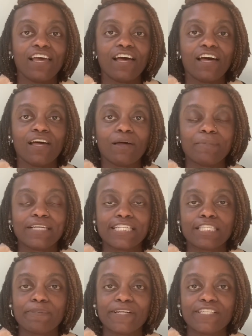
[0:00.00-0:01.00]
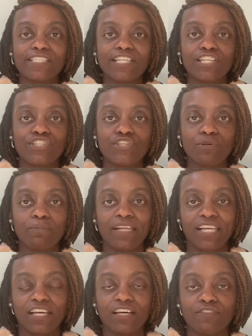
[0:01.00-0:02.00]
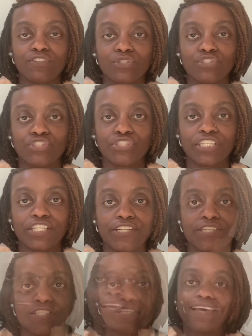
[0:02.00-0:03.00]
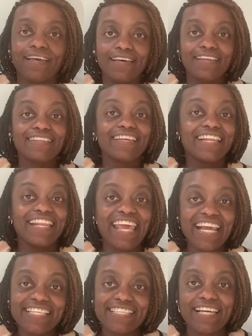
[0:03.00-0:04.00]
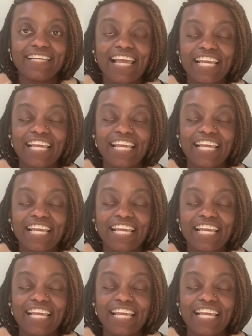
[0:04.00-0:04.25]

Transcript: um, experiencing too many of those triggers. The next thing that